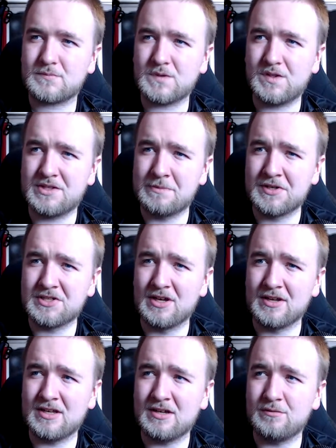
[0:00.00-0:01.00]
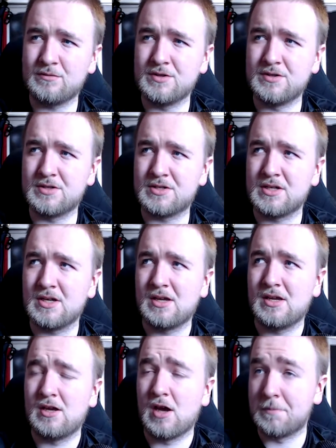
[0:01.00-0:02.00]
So much like it was
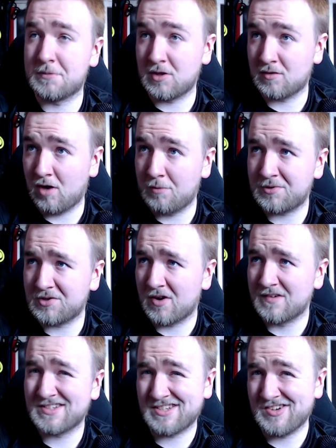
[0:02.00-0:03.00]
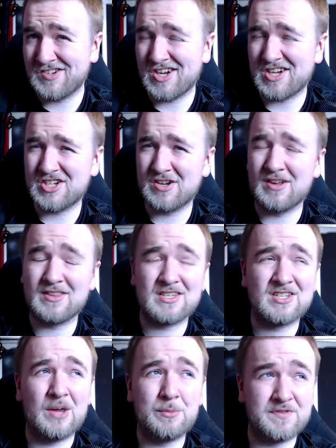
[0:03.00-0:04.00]
up to the Grand Prix Drivers Association at the
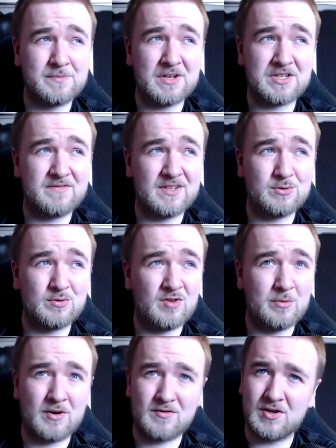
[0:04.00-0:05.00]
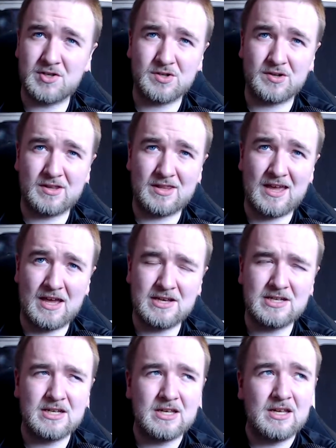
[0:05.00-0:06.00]
time of Sebastian Vettel and Romain Grosjean at the head
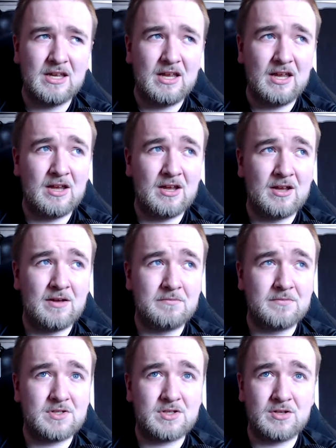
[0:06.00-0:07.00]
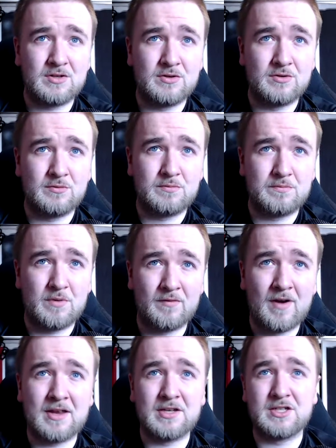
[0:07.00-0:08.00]
um, to
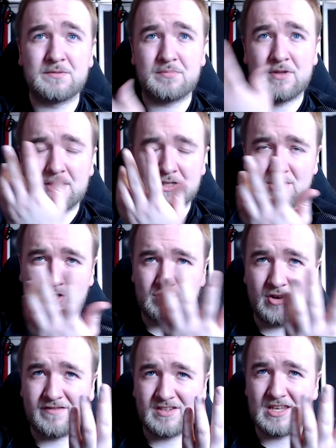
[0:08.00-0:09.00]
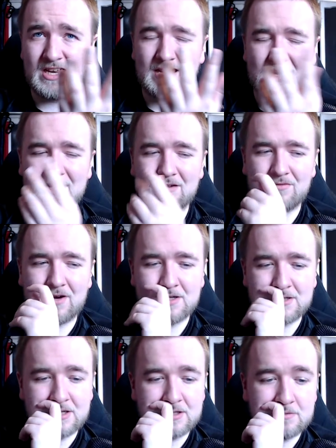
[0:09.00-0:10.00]
arrange things such as drivers kneeling ahead of
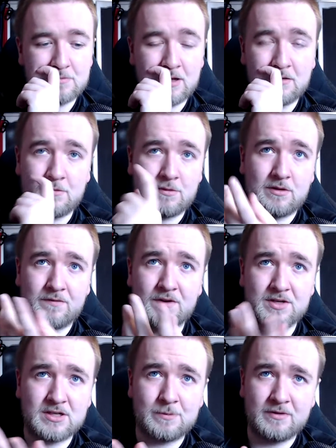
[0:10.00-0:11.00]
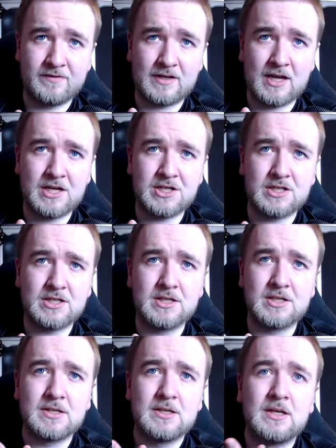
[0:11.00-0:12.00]
races in the first couple of occasions.